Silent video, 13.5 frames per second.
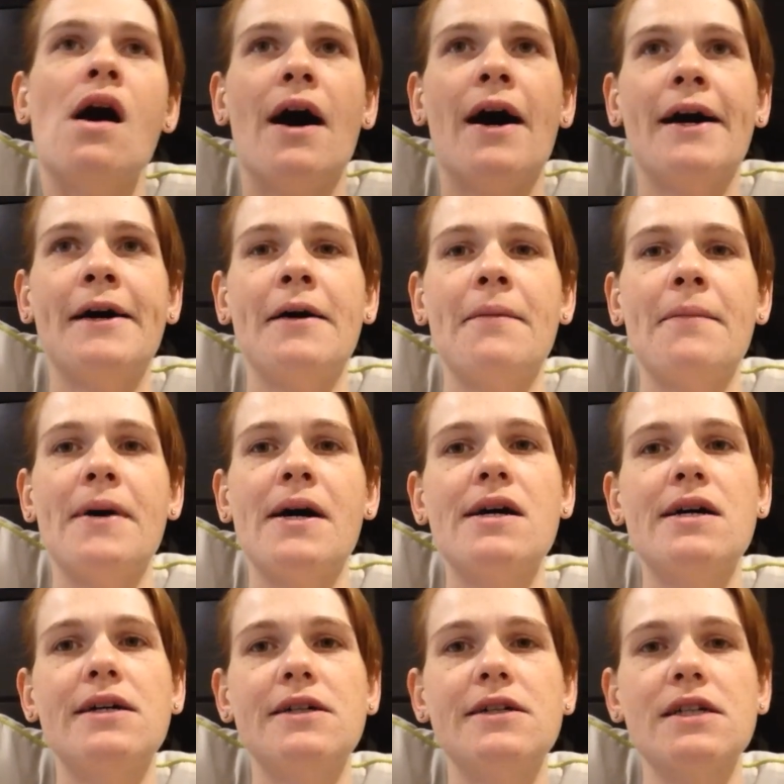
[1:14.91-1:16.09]

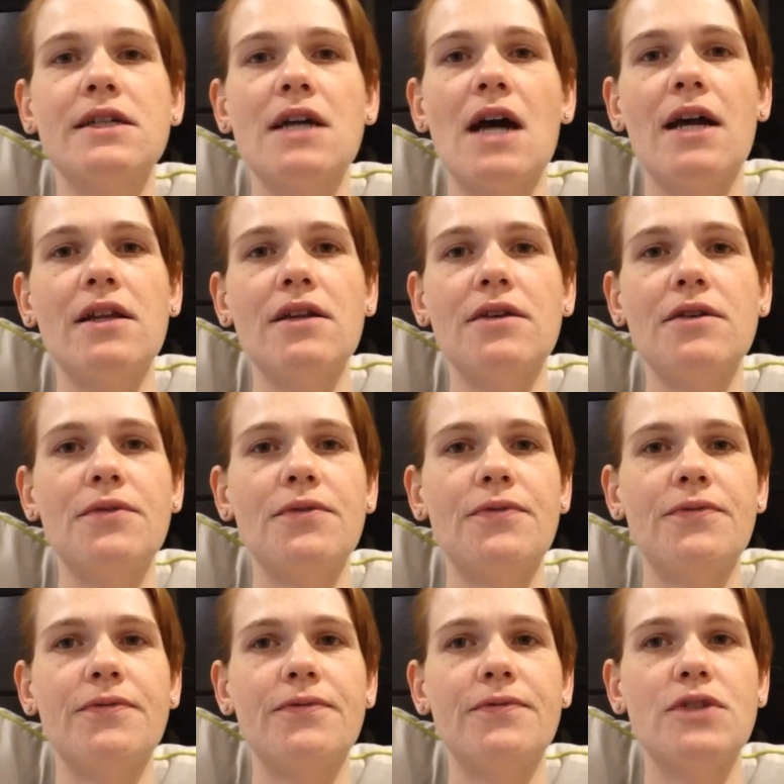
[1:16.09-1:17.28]
kind of
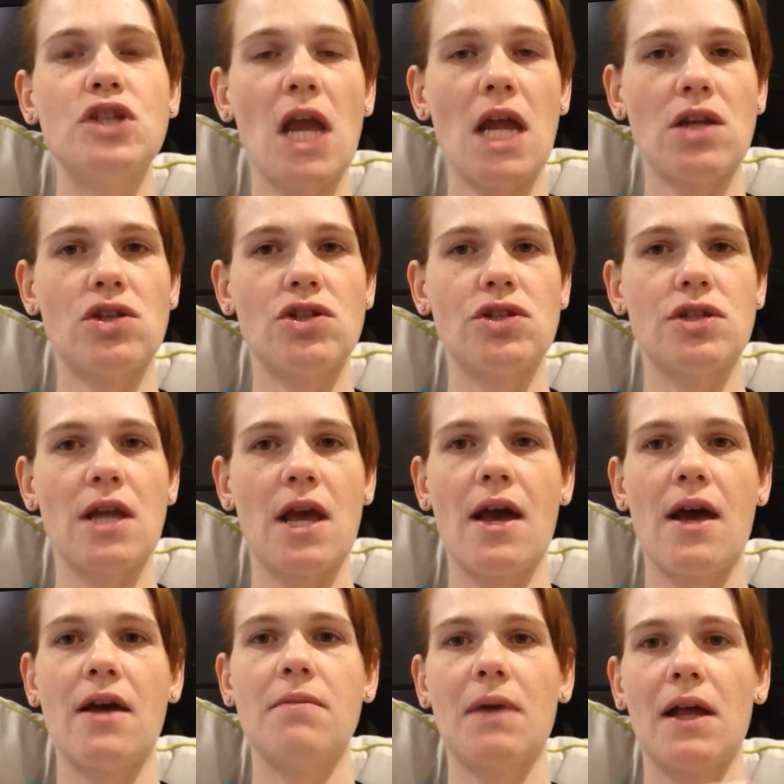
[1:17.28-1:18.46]
changed,
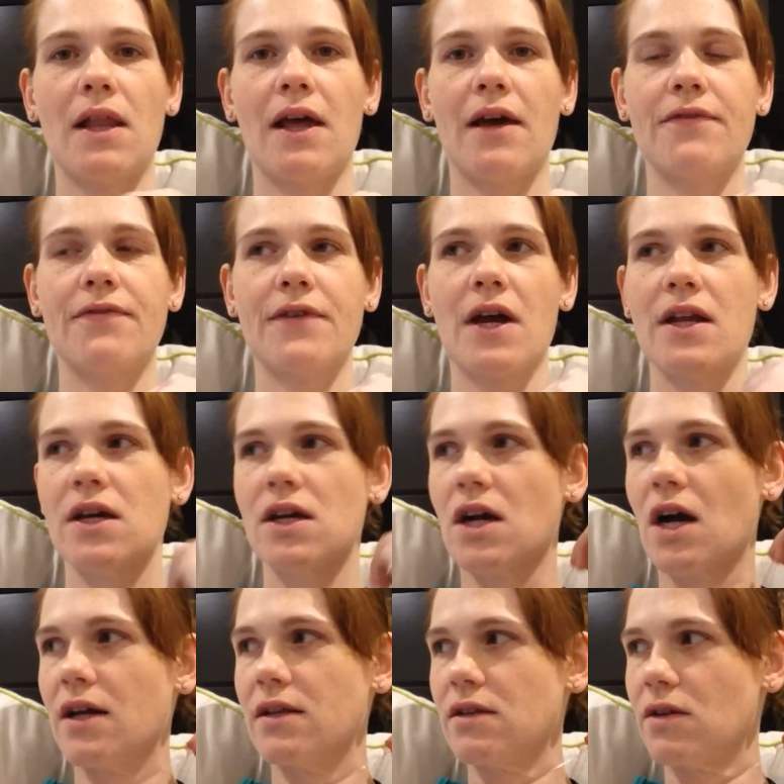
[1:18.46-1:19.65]
and my life kind of
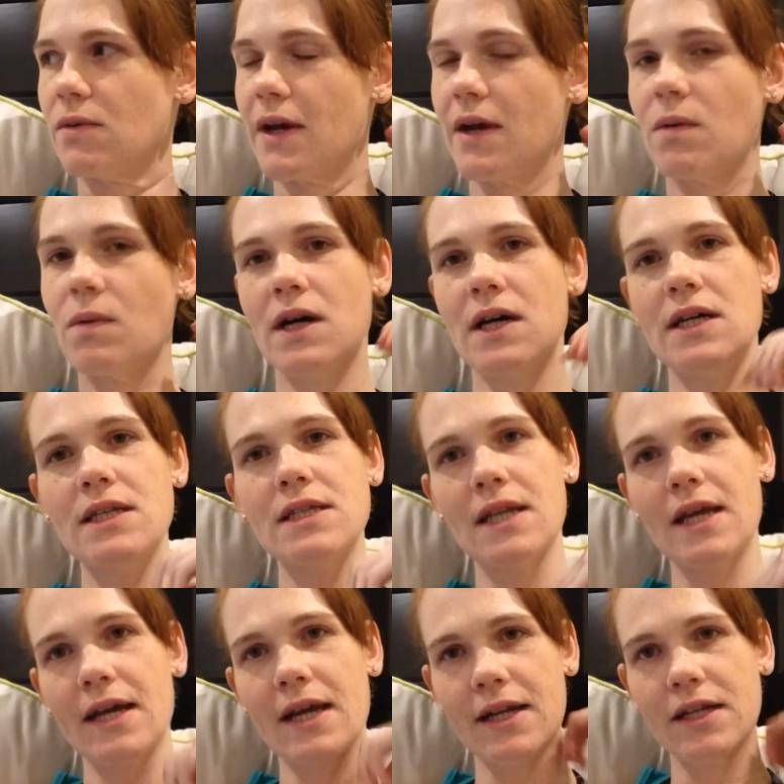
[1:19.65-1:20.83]
got the way it was, and
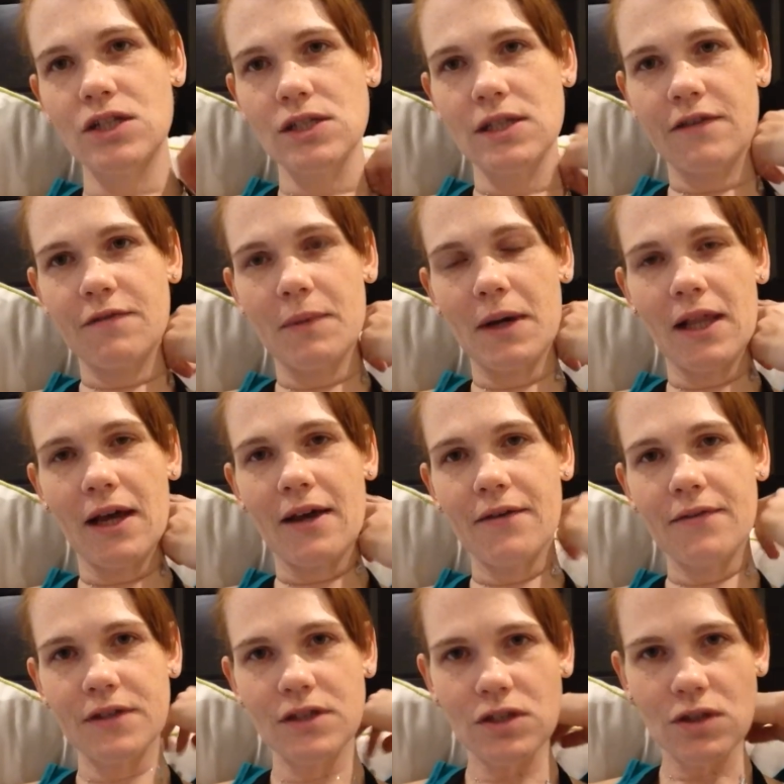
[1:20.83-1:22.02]
I kind of just lived my
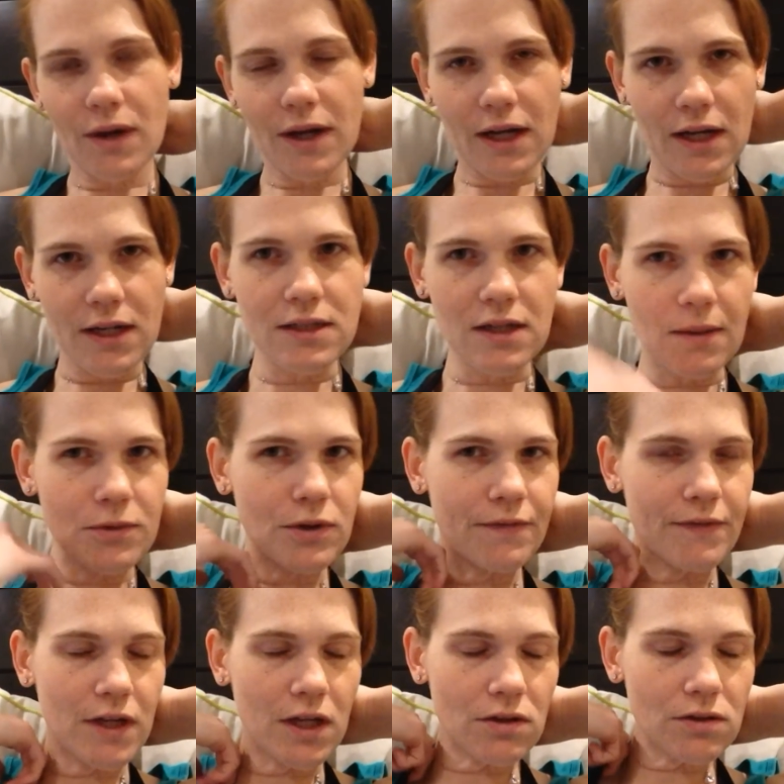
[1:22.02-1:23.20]
life, and so I kind of stopped doing
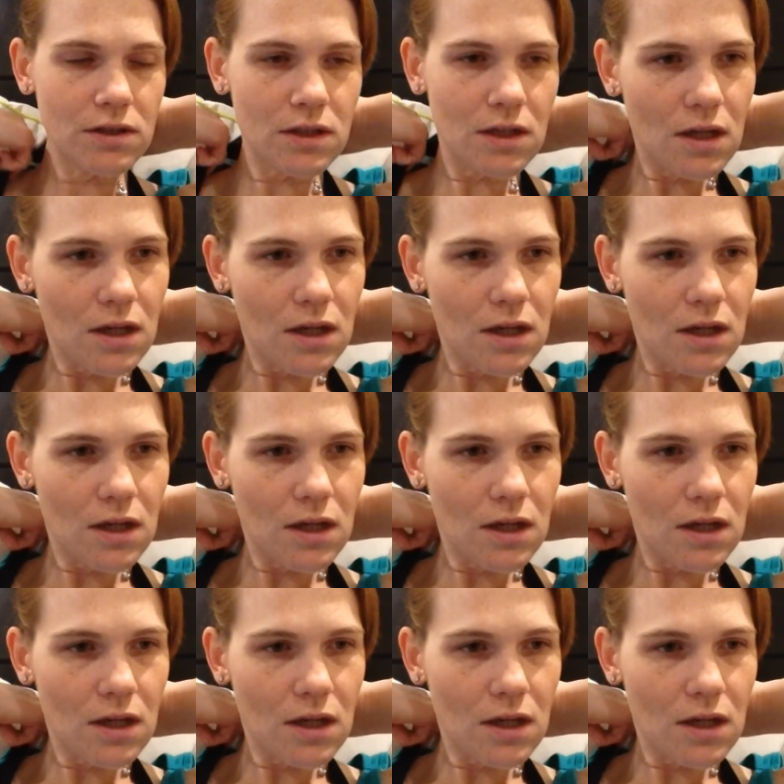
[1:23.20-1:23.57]
videos.